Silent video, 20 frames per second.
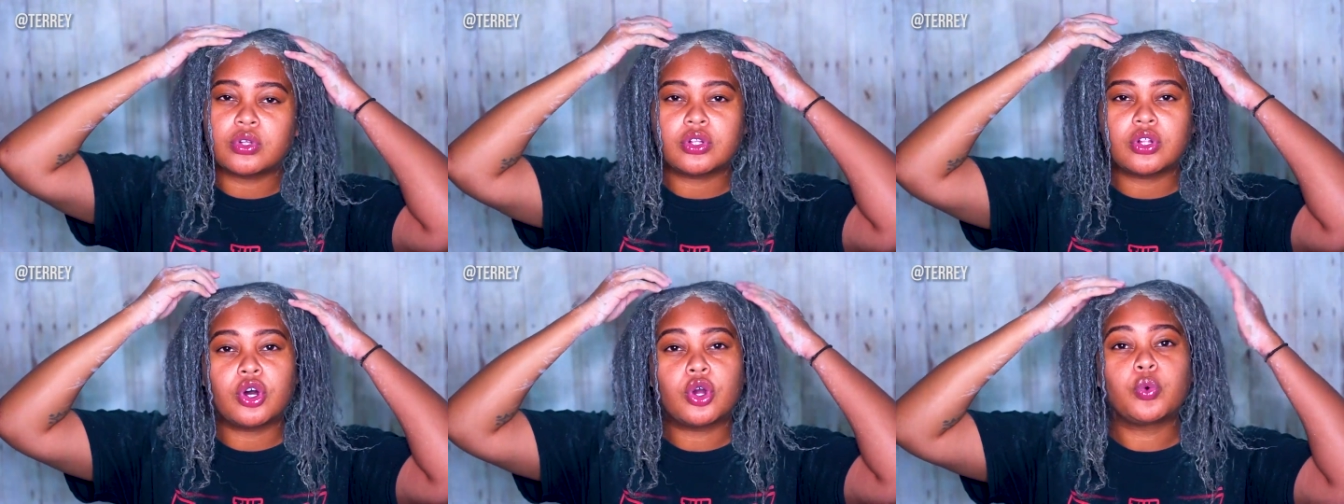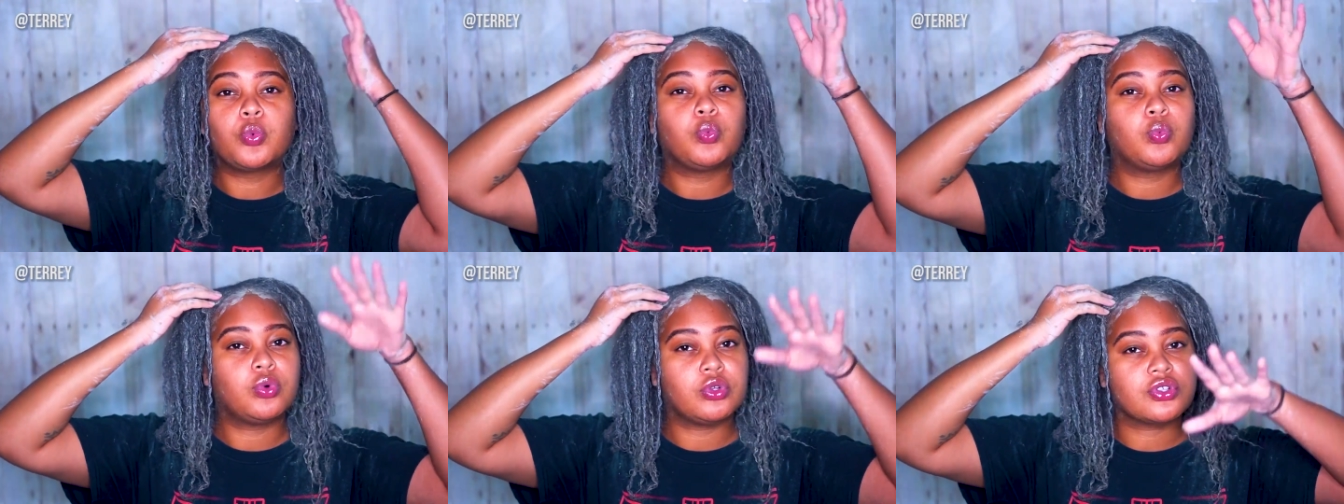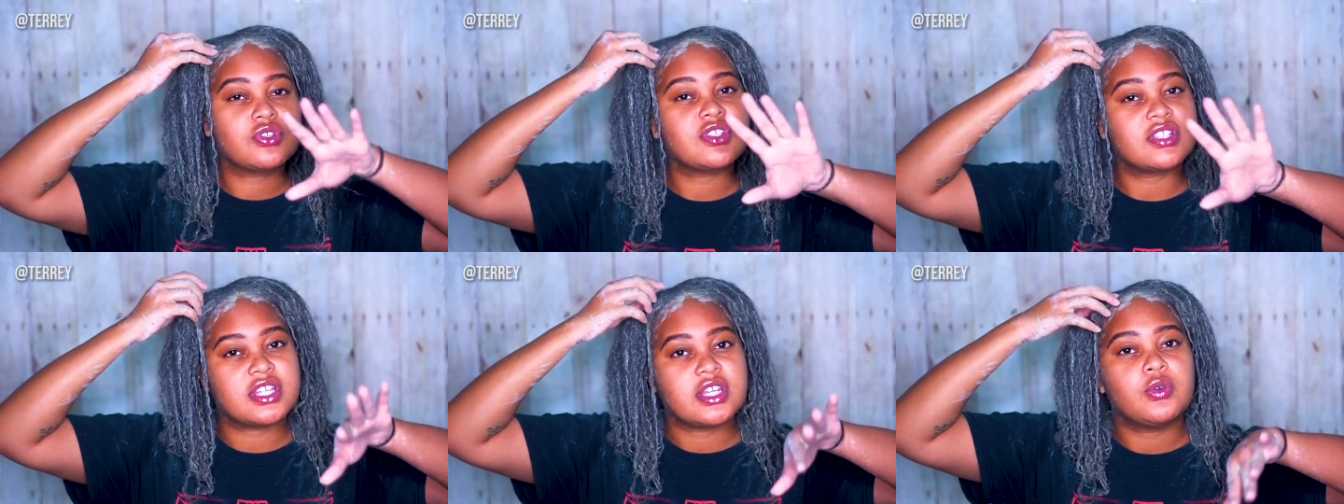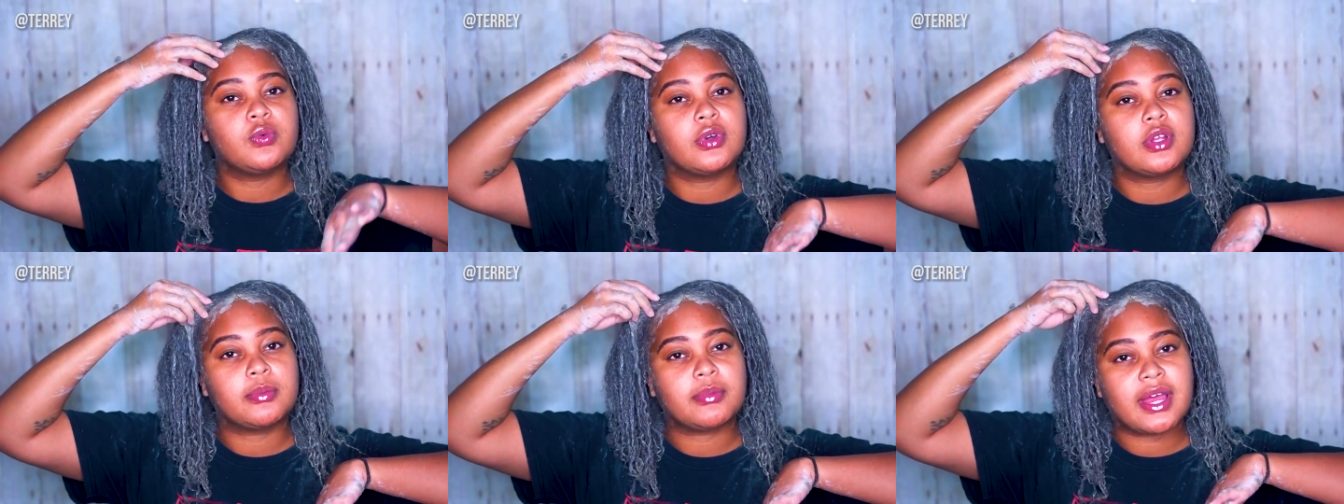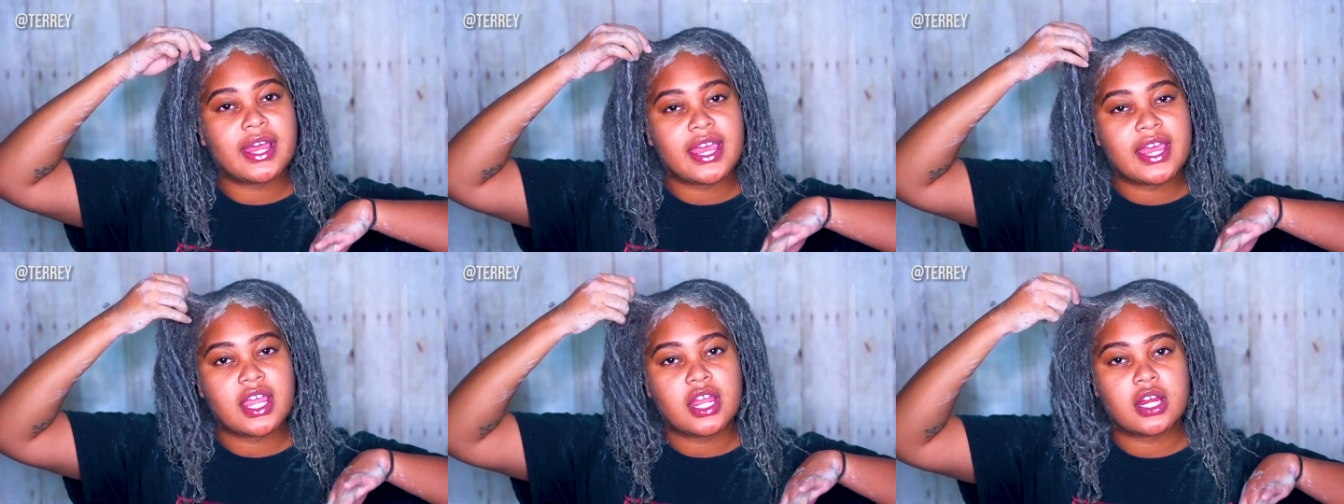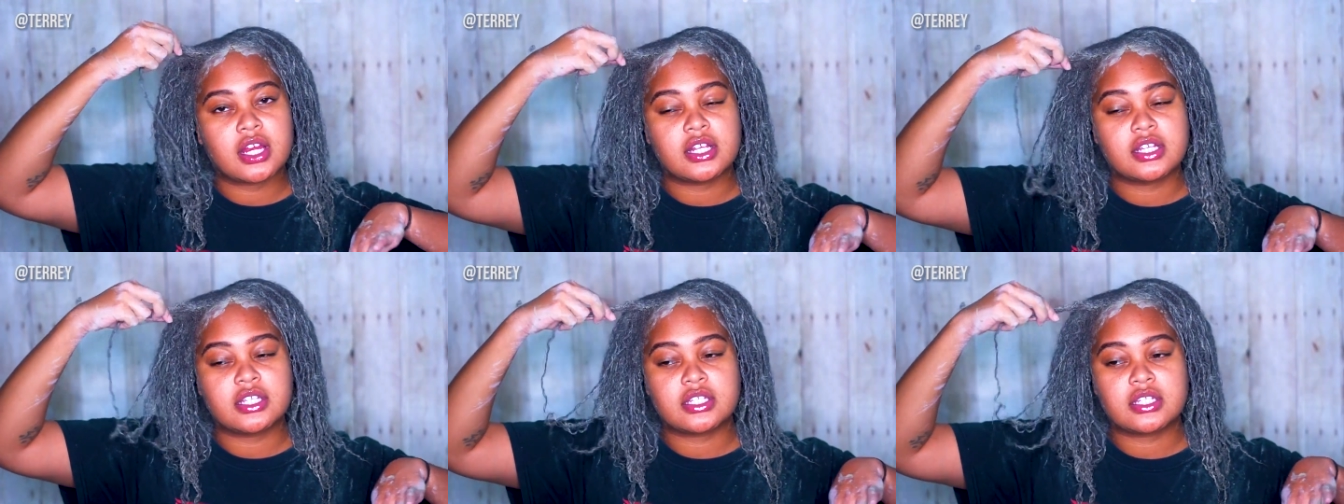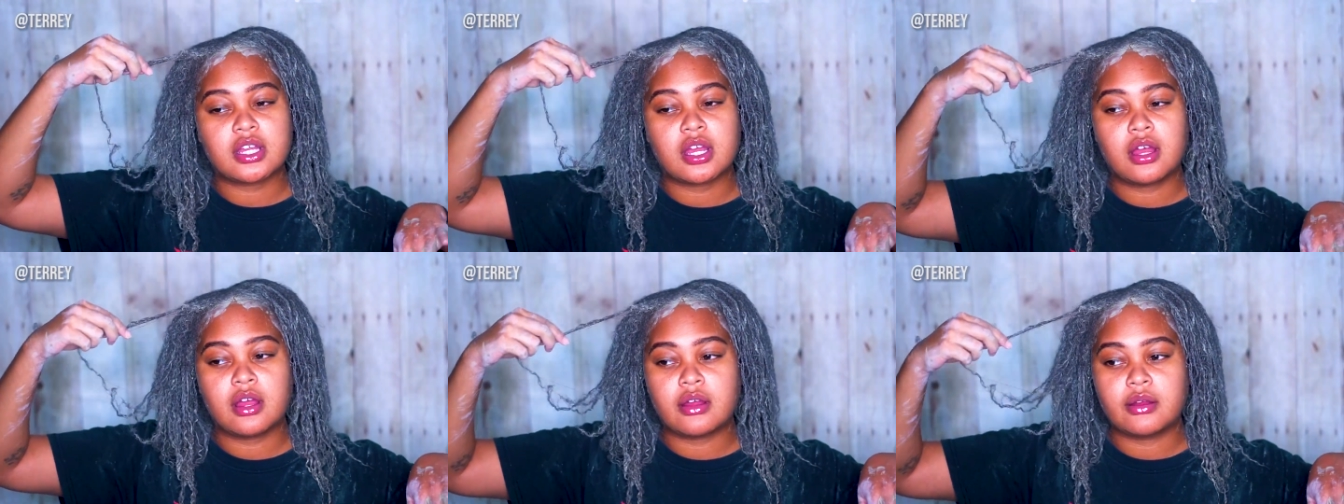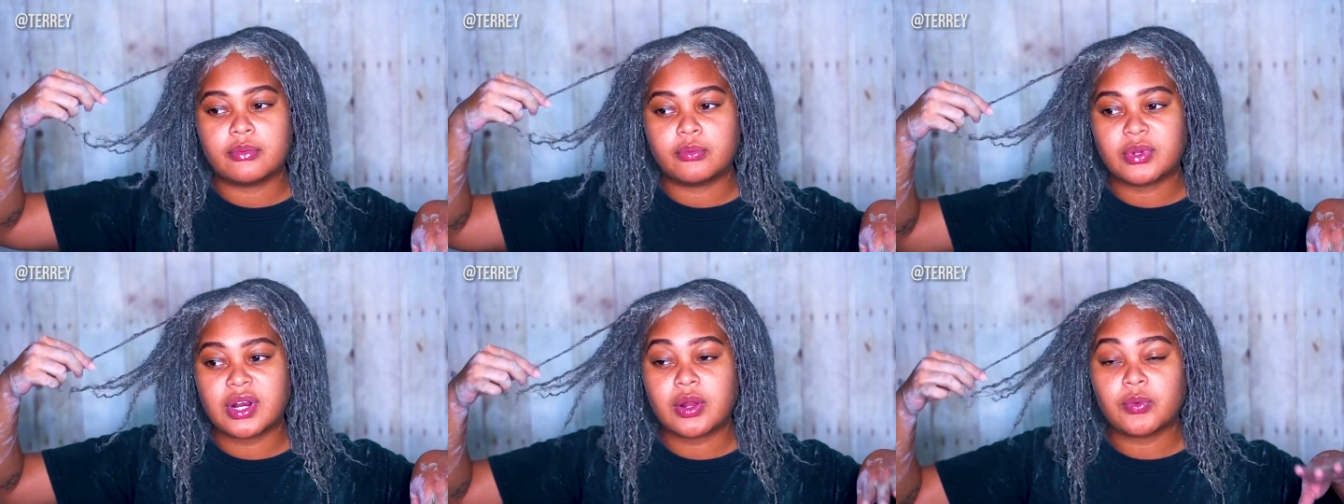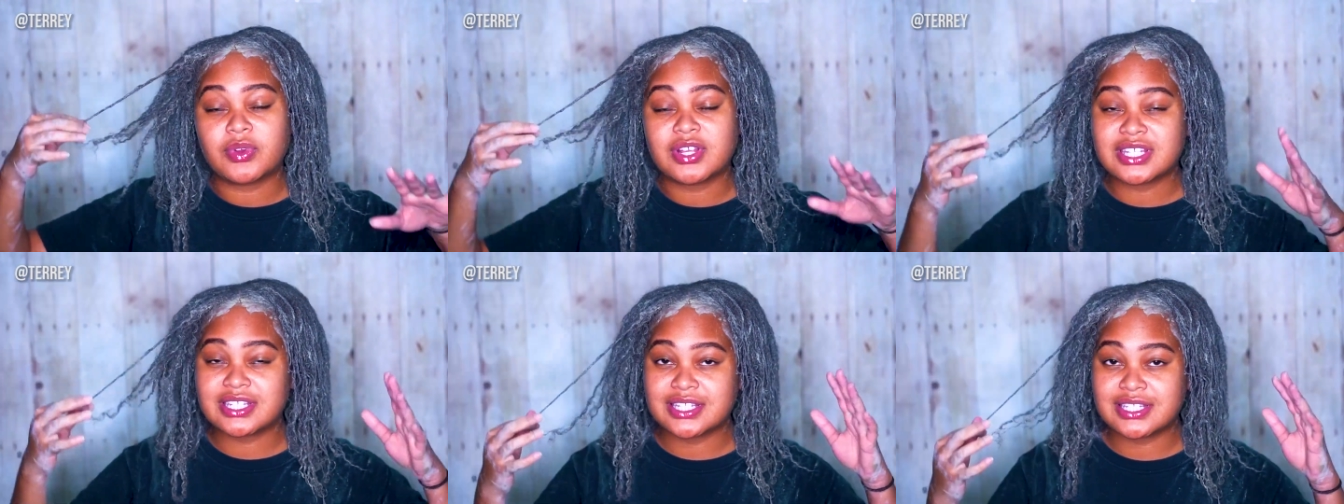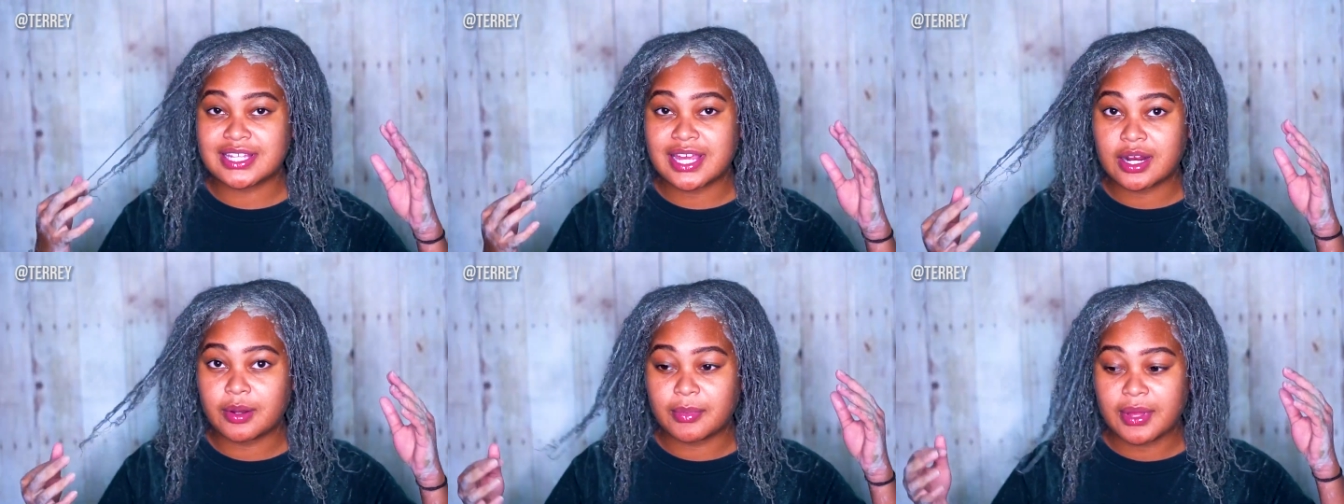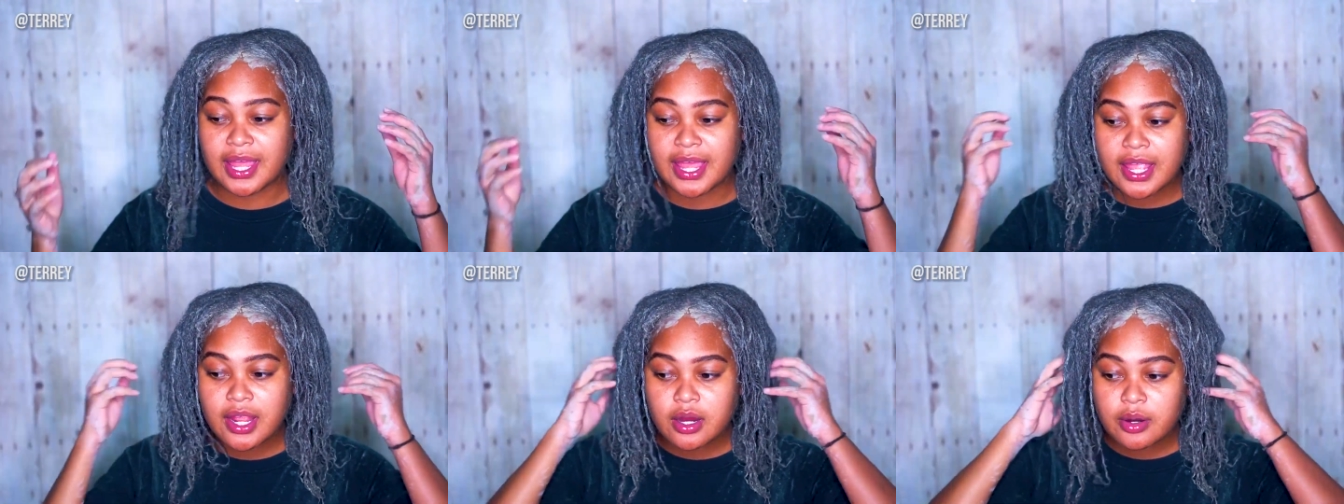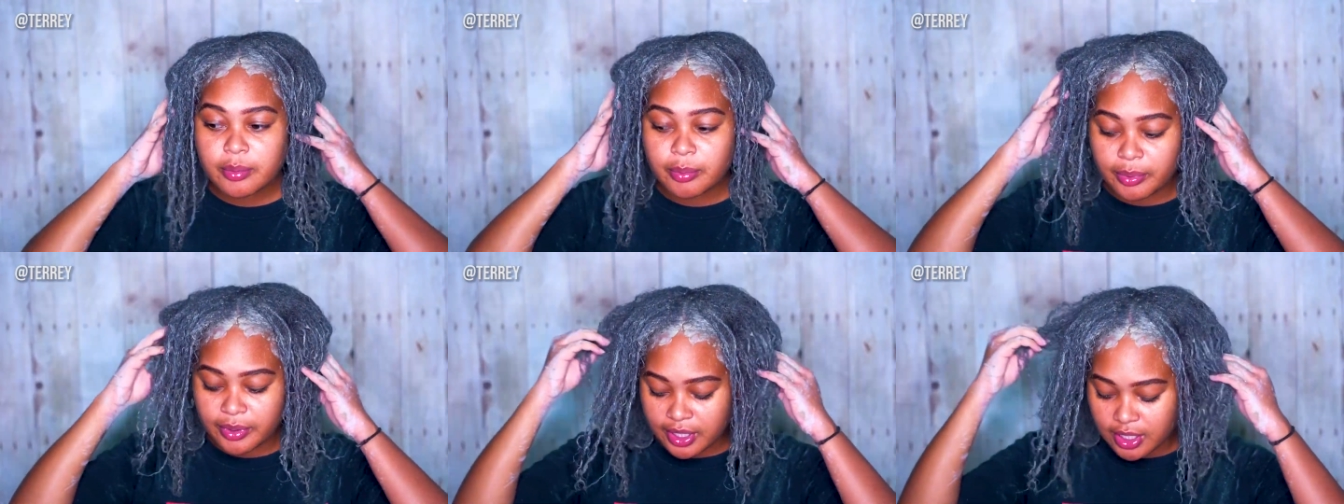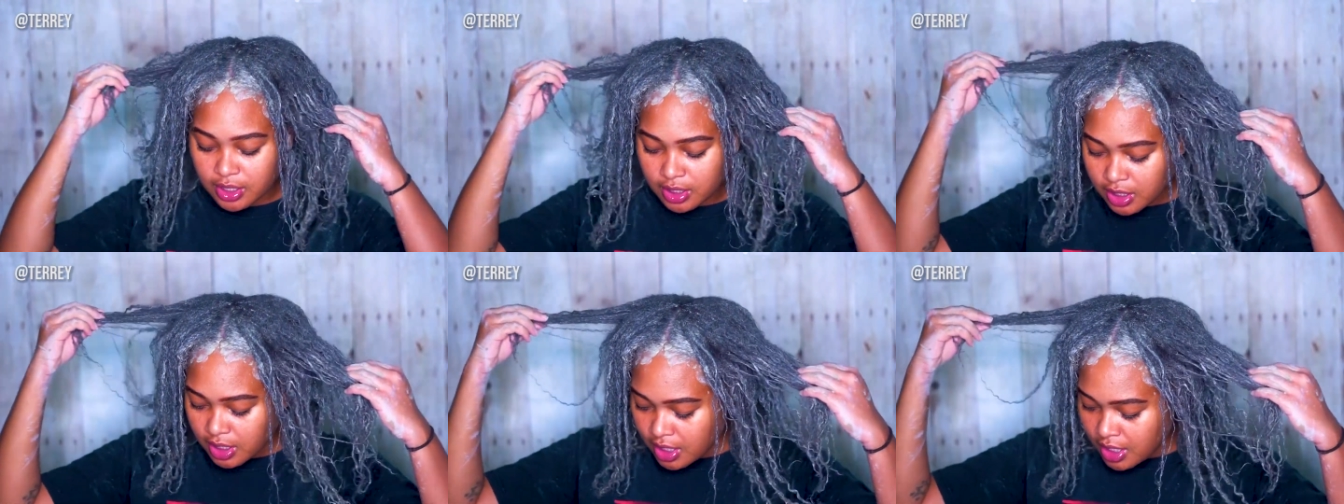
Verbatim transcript: or we'll see when my hair is, when I rinse this side of my hair, but